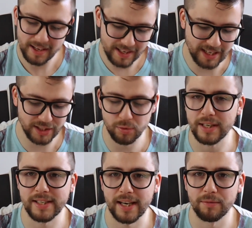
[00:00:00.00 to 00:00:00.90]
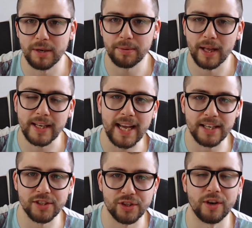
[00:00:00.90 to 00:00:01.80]
yes, 20 second replay,
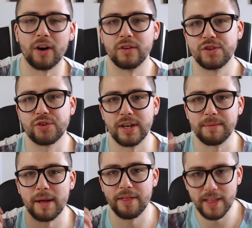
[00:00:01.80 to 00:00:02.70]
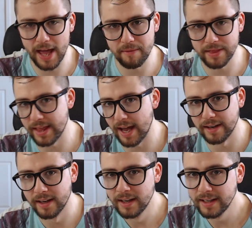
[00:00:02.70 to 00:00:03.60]
instant on stream there and
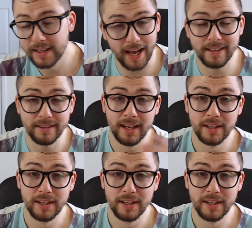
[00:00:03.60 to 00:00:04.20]
then, okay?